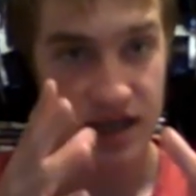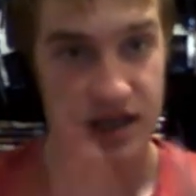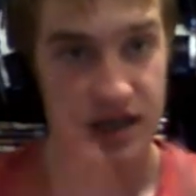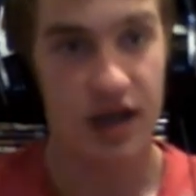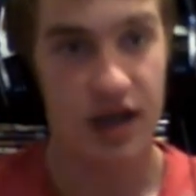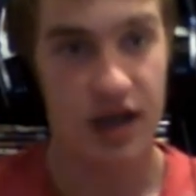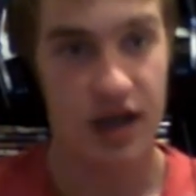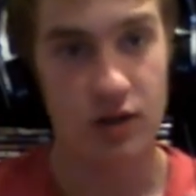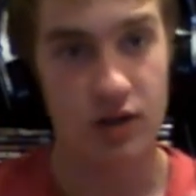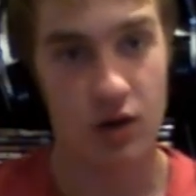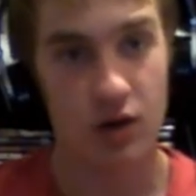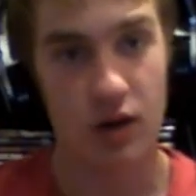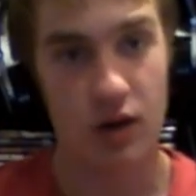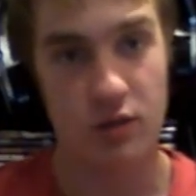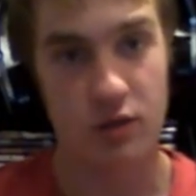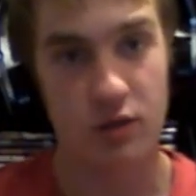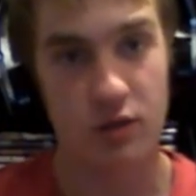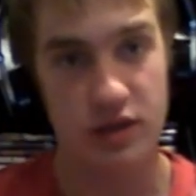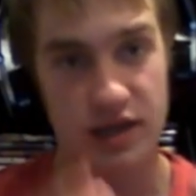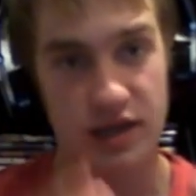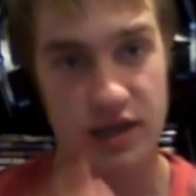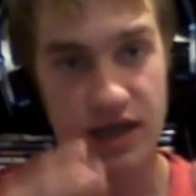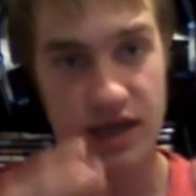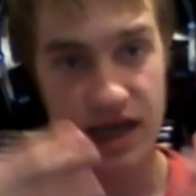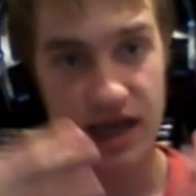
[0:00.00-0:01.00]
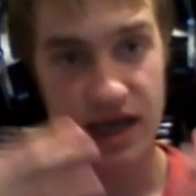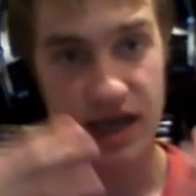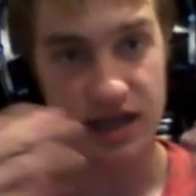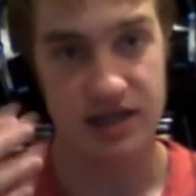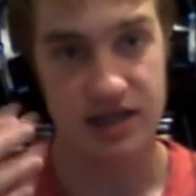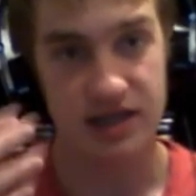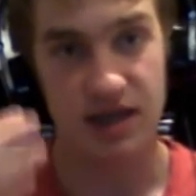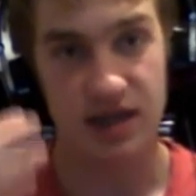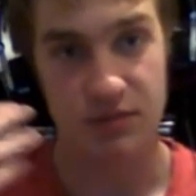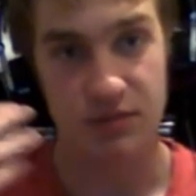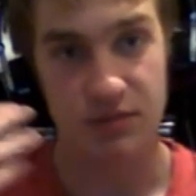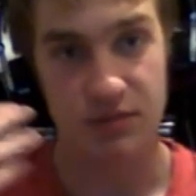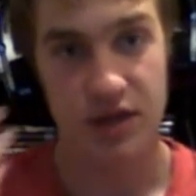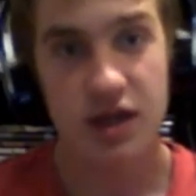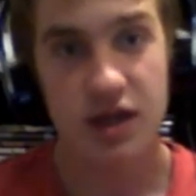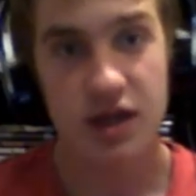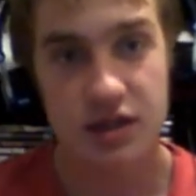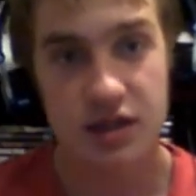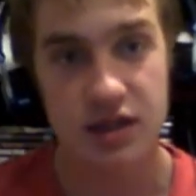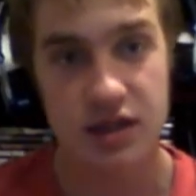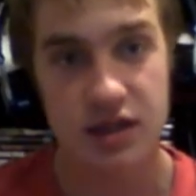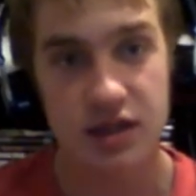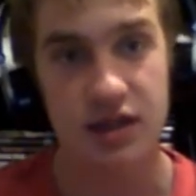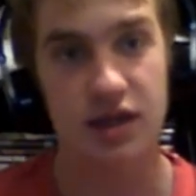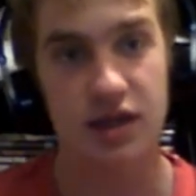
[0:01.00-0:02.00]
that night when the aliens
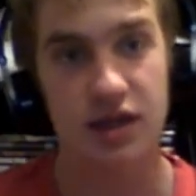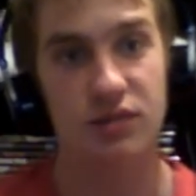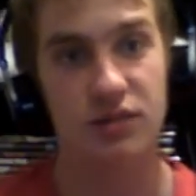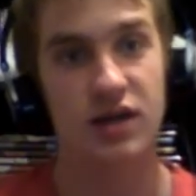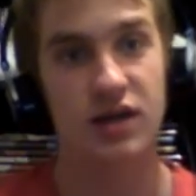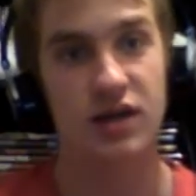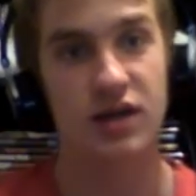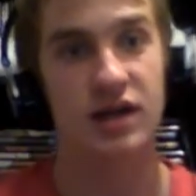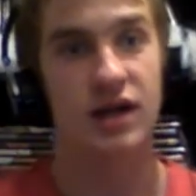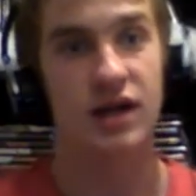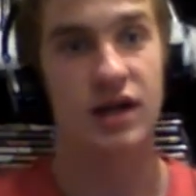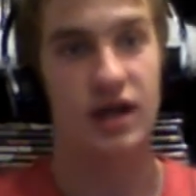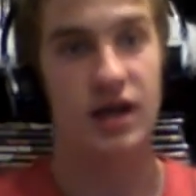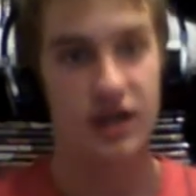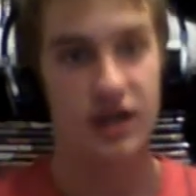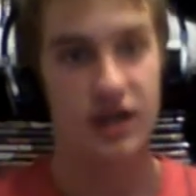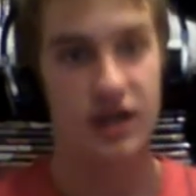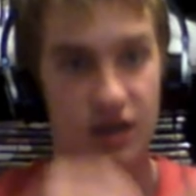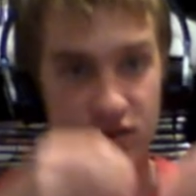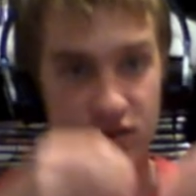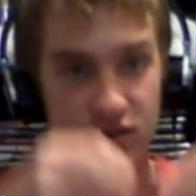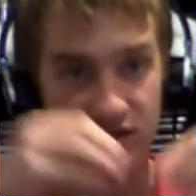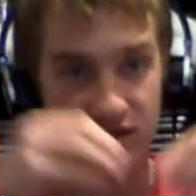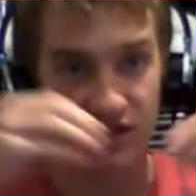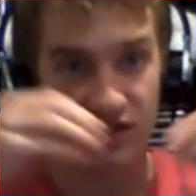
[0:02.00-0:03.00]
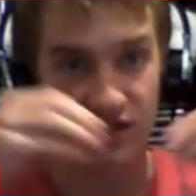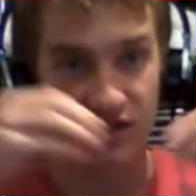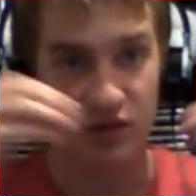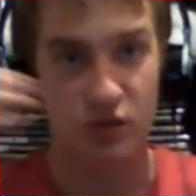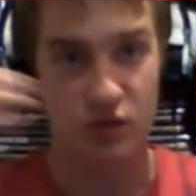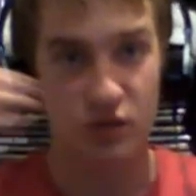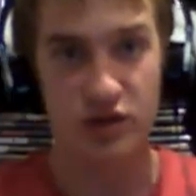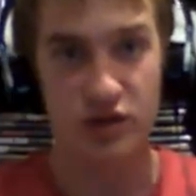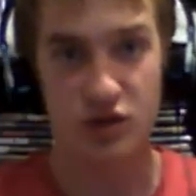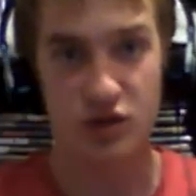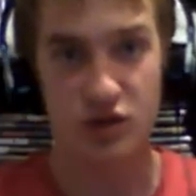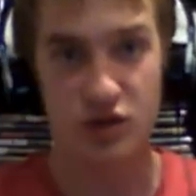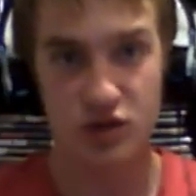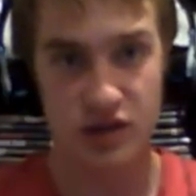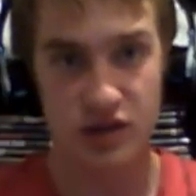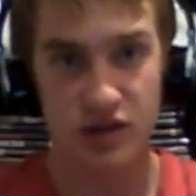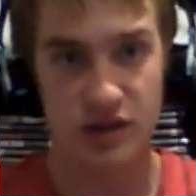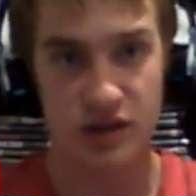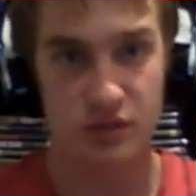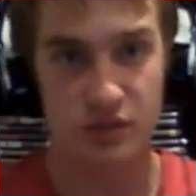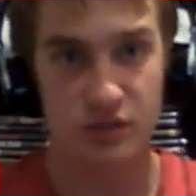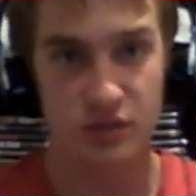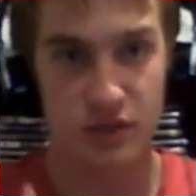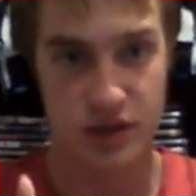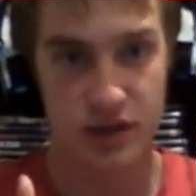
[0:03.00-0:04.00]
abducted him, and now he's having a
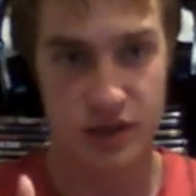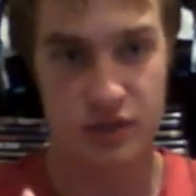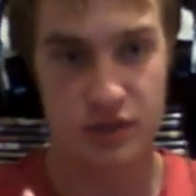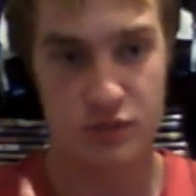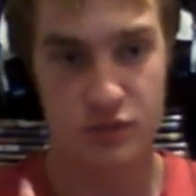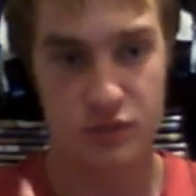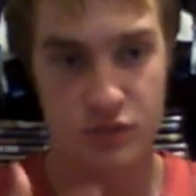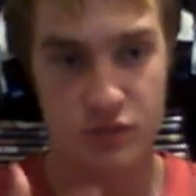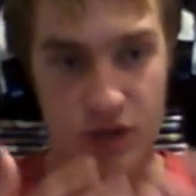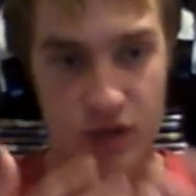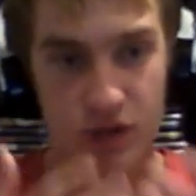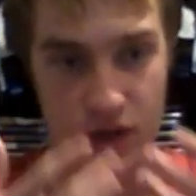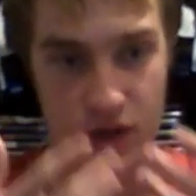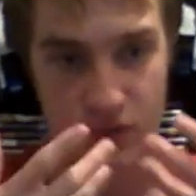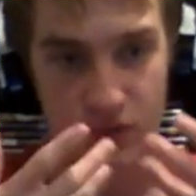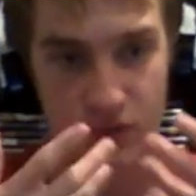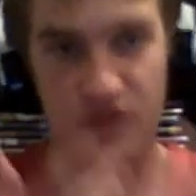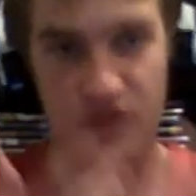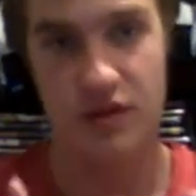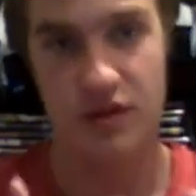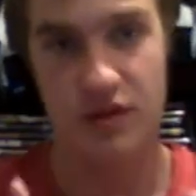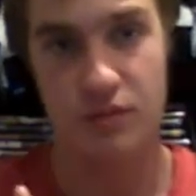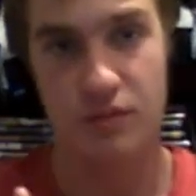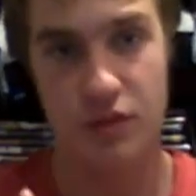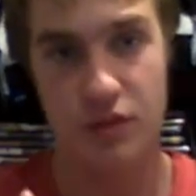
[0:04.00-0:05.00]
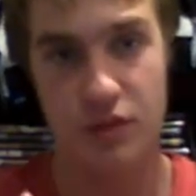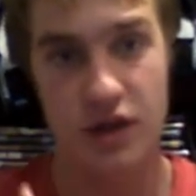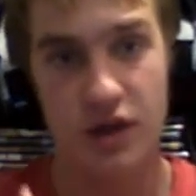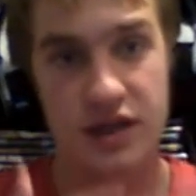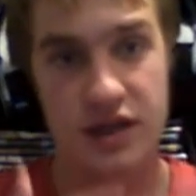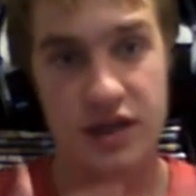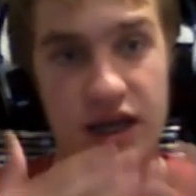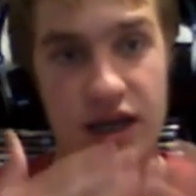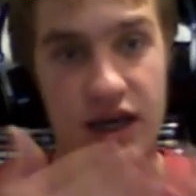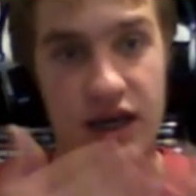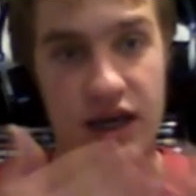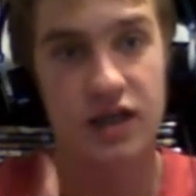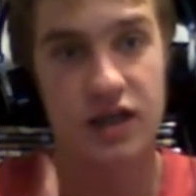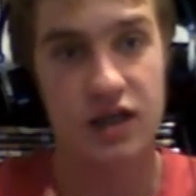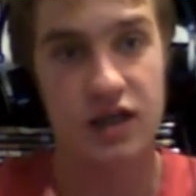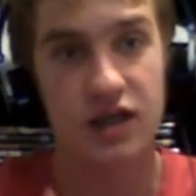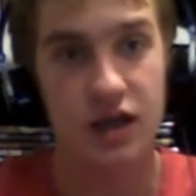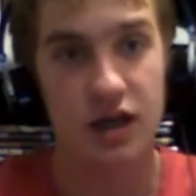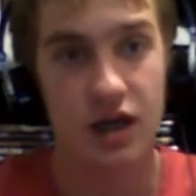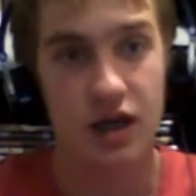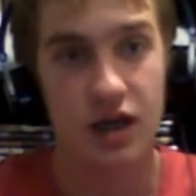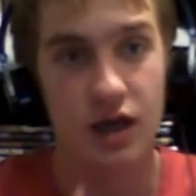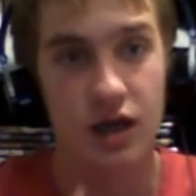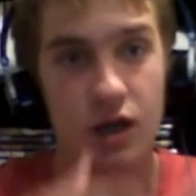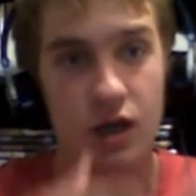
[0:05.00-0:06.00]
reunion by uh, with them by
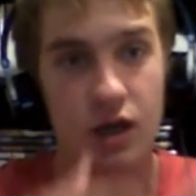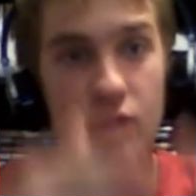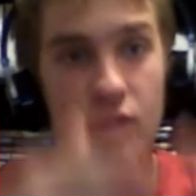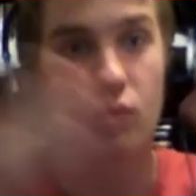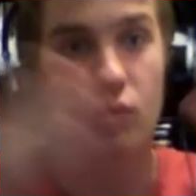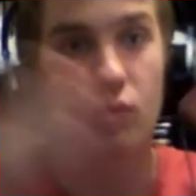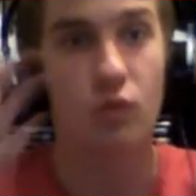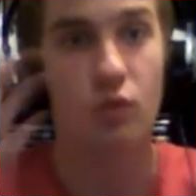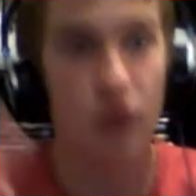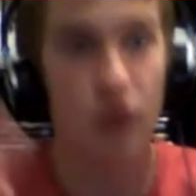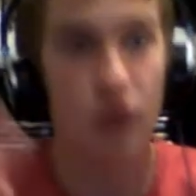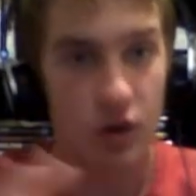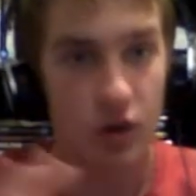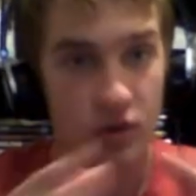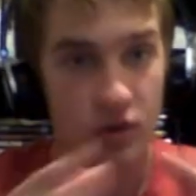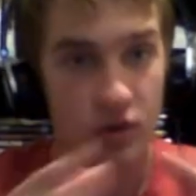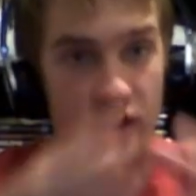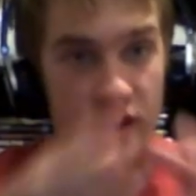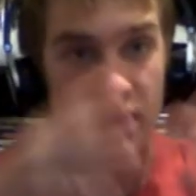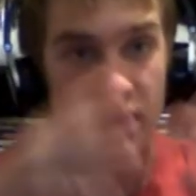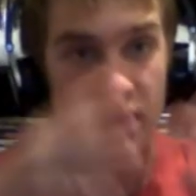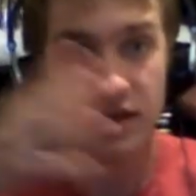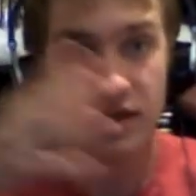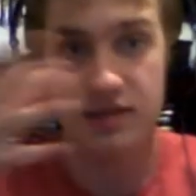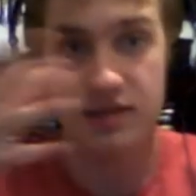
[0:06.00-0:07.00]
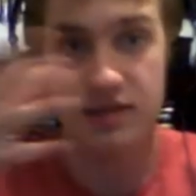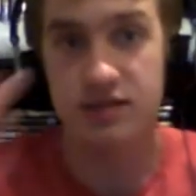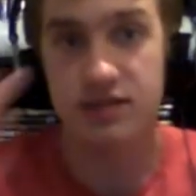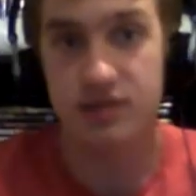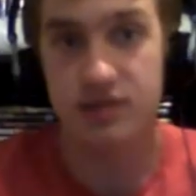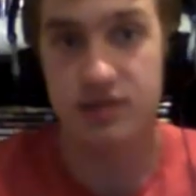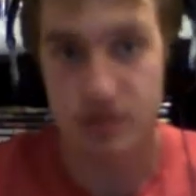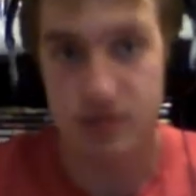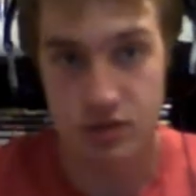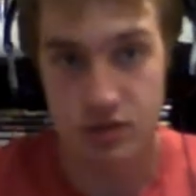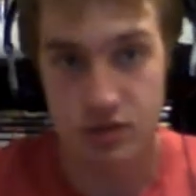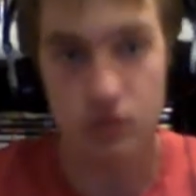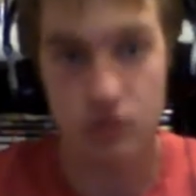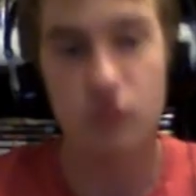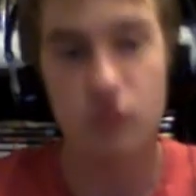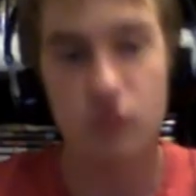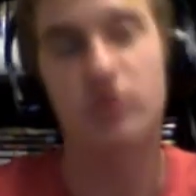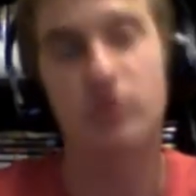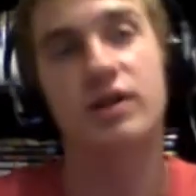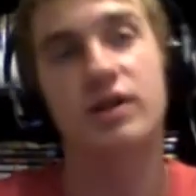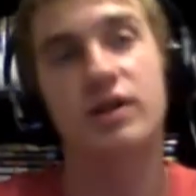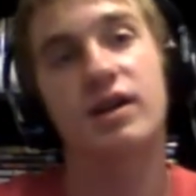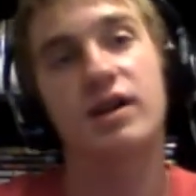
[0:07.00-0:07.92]
telling the world his story.